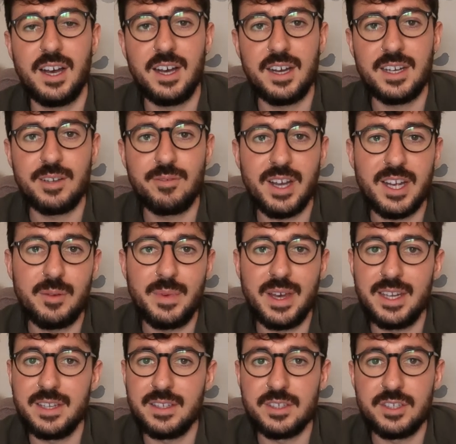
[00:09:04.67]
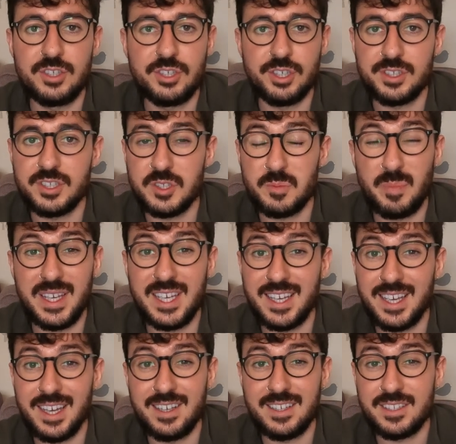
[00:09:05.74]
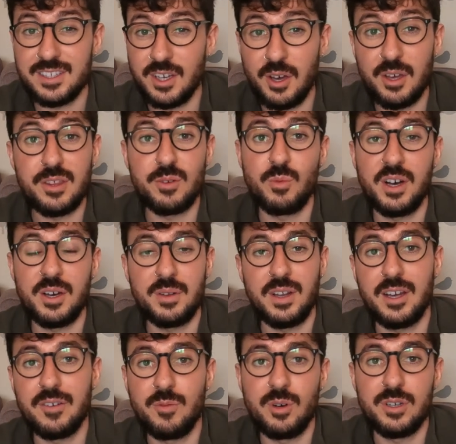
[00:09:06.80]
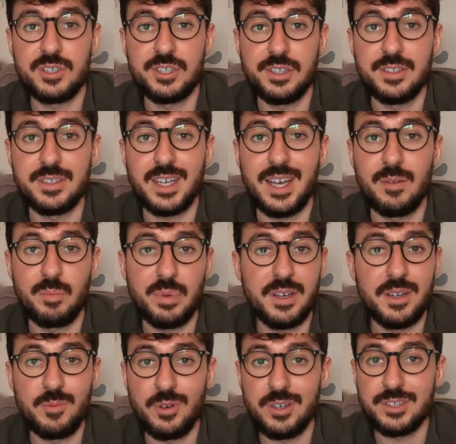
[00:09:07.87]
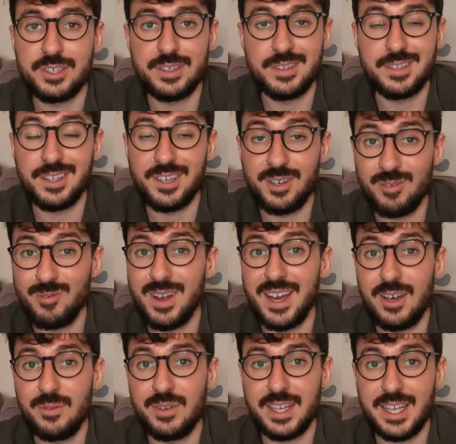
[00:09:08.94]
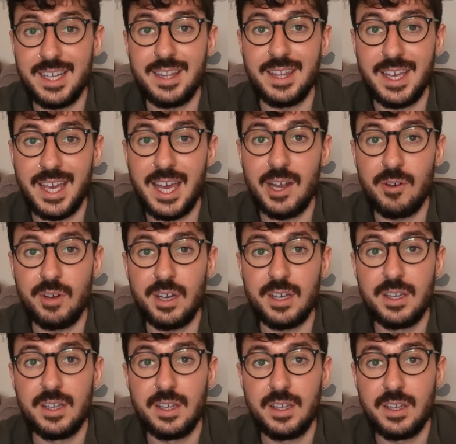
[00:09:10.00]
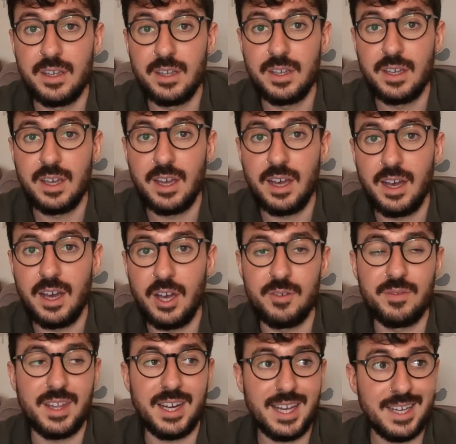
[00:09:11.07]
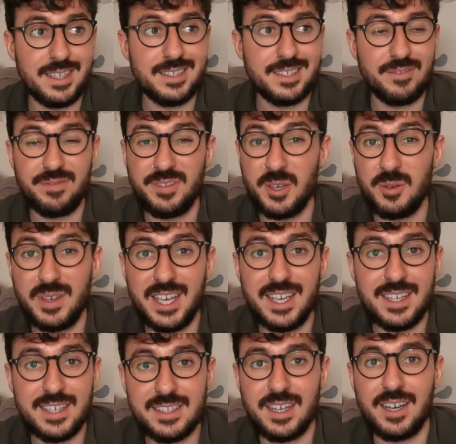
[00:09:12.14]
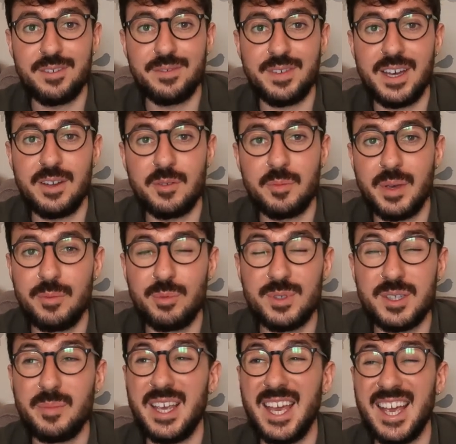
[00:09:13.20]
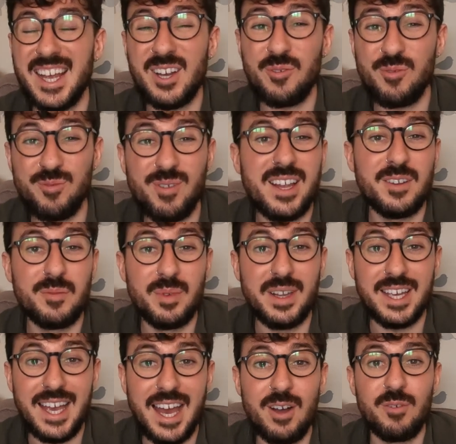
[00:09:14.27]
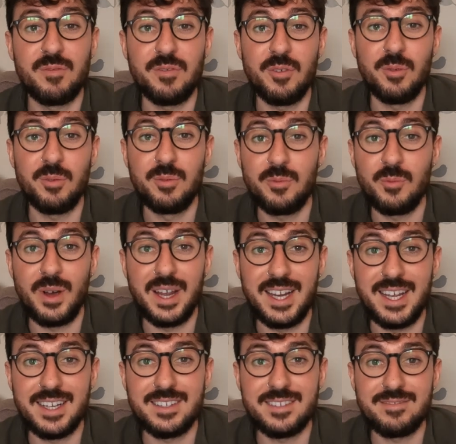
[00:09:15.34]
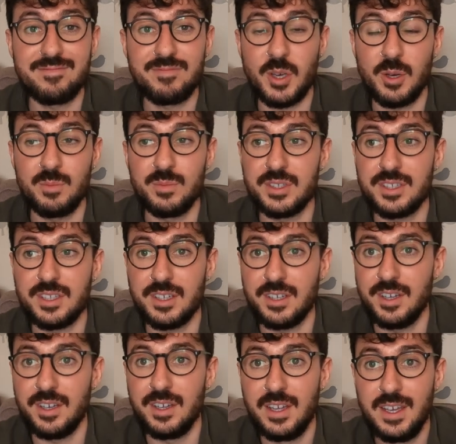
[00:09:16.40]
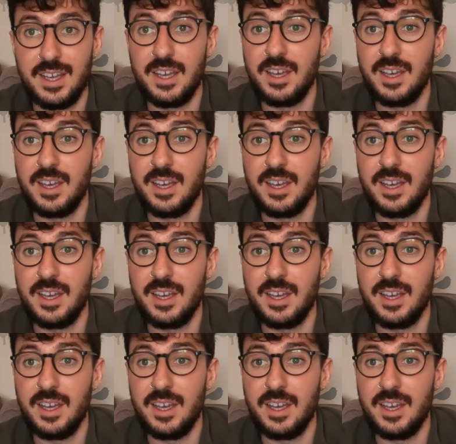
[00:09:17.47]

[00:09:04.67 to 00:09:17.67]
highly recommend just speaking to other wildlife watchers and bird watchers that are around in the area. Over the last few years, I've found people to be incredibly helpful when it comes to